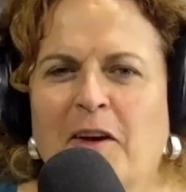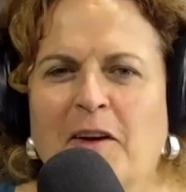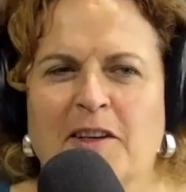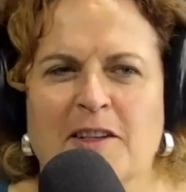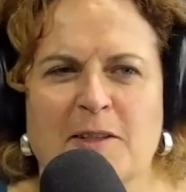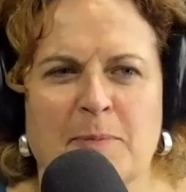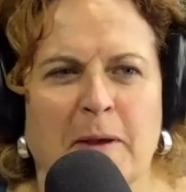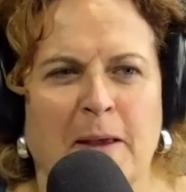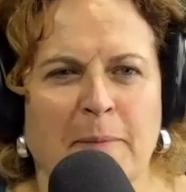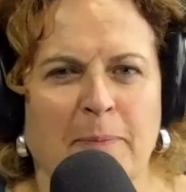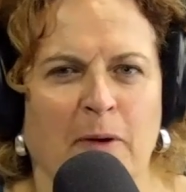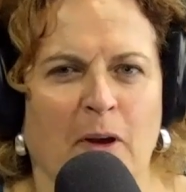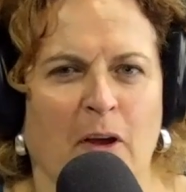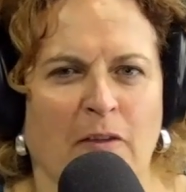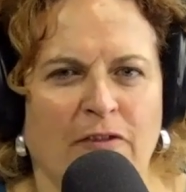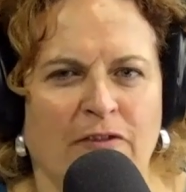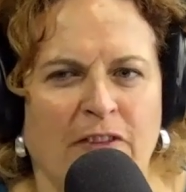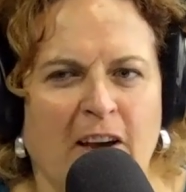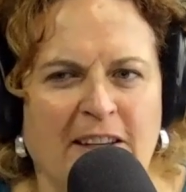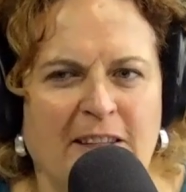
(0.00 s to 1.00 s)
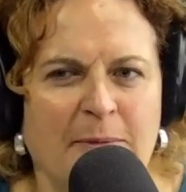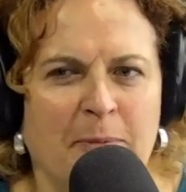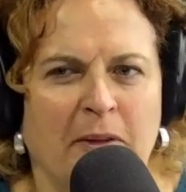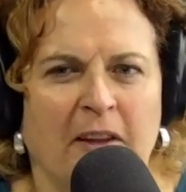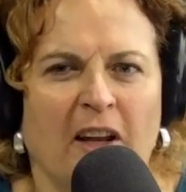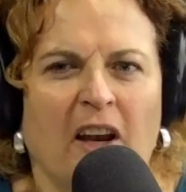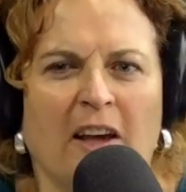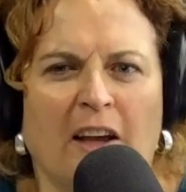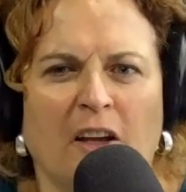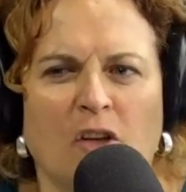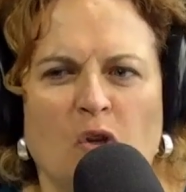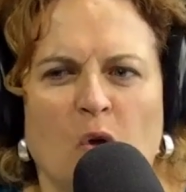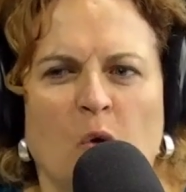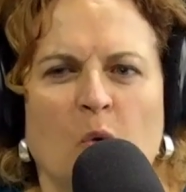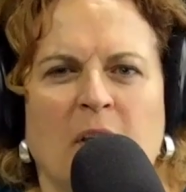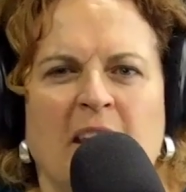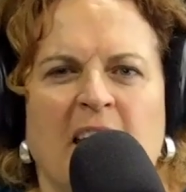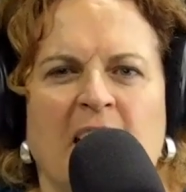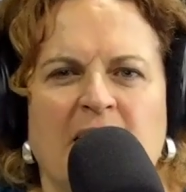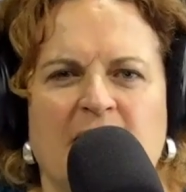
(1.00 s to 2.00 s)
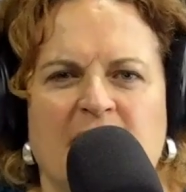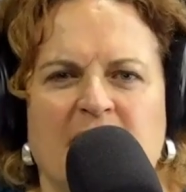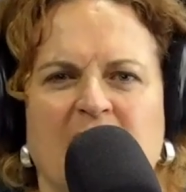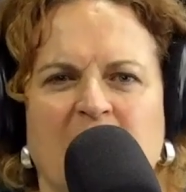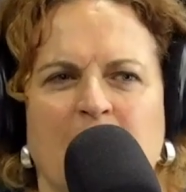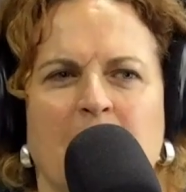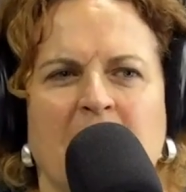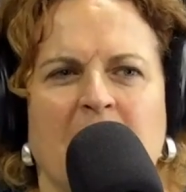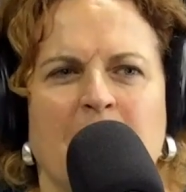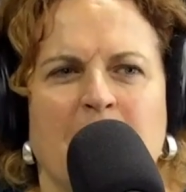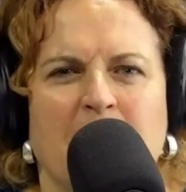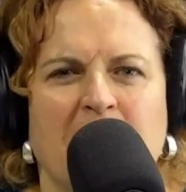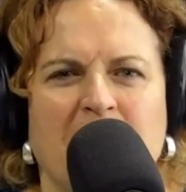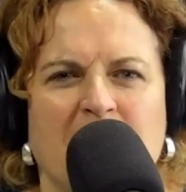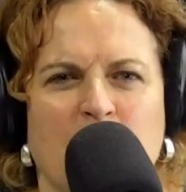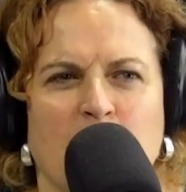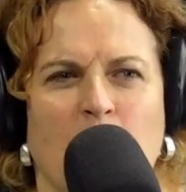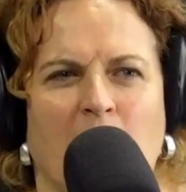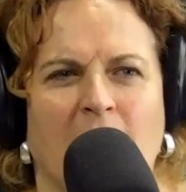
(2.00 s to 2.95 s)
know, because people on Facebook, they're like, a new year, it's going to be the best